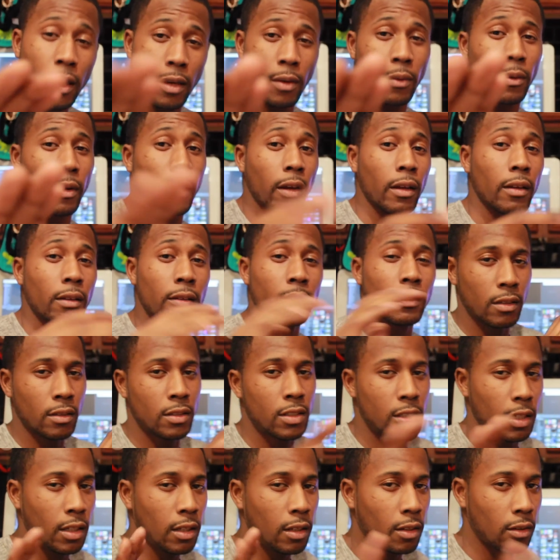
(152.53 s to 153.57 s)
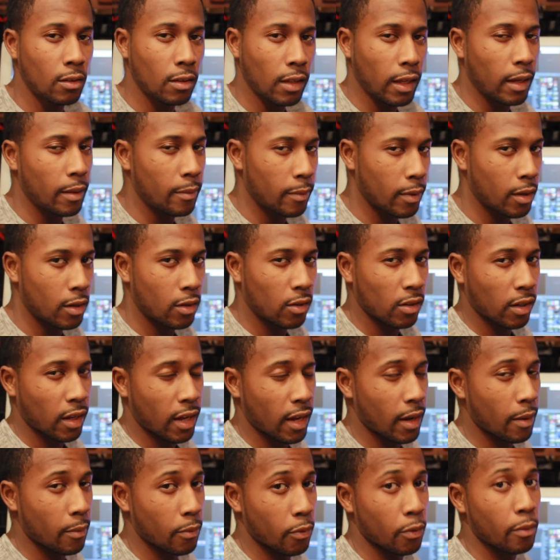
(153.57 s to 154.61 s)
Anyway, she don't like being on
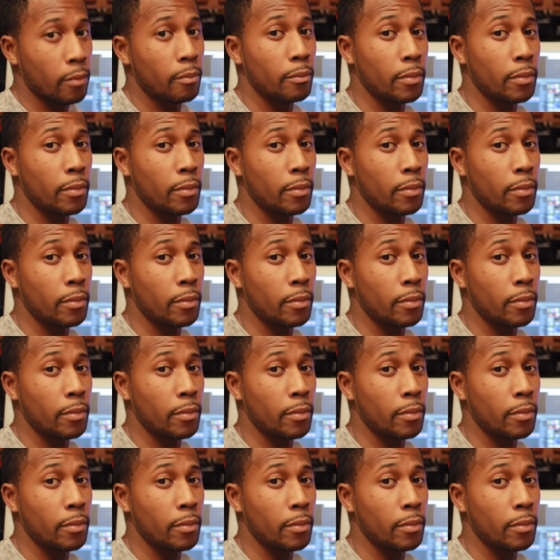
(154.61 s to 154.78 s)
camera,